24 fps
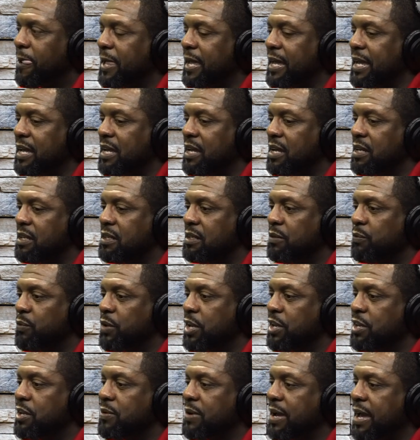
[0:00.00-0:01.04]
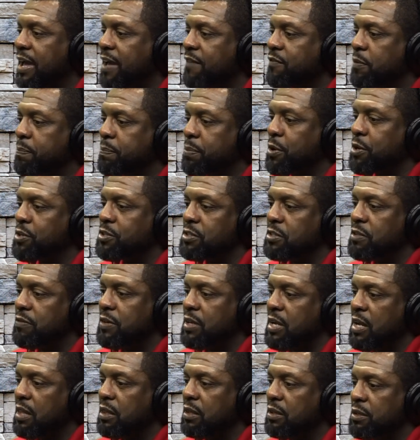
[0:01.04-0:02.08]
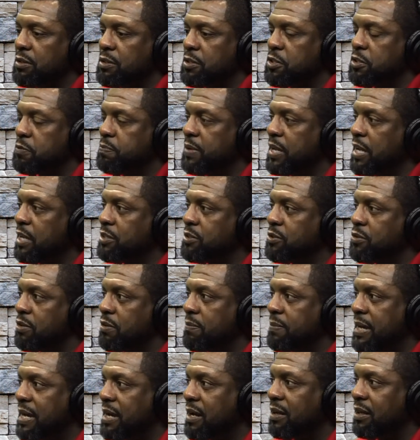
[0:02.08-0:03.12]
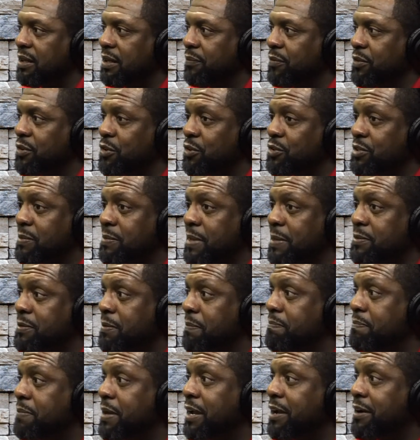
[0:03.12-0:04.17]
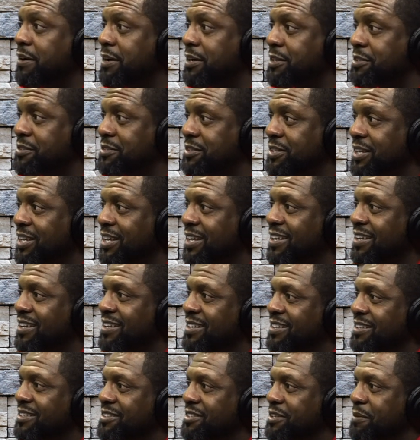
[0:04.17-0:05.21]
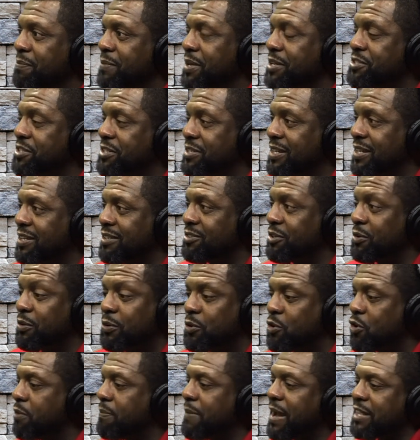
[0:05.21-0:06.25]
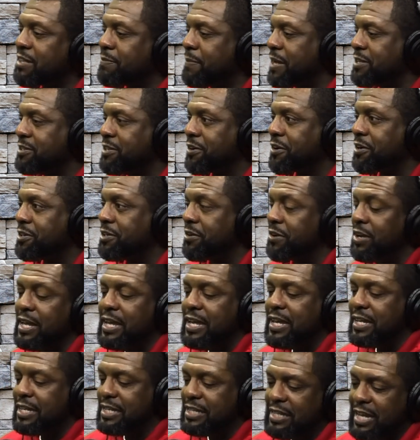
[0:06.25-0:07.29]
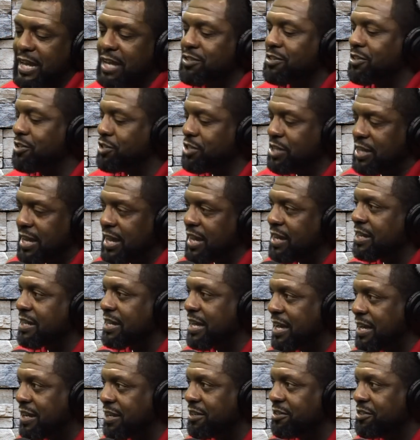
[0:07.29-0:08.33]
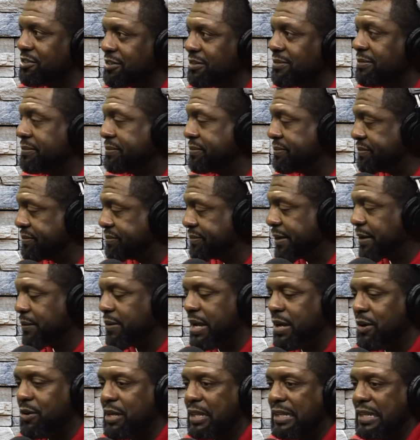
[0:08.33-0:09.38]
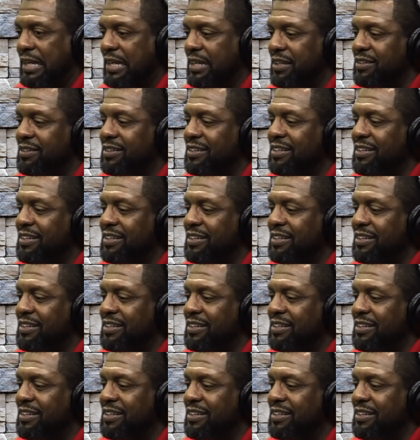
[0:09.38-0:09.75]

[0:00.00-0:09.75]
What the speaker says: And when you don't have a person of color to speak to about it, you're sometimes embarrassed to mention it. So going back to my secretary, yes, she had a cottage, right, on a lake.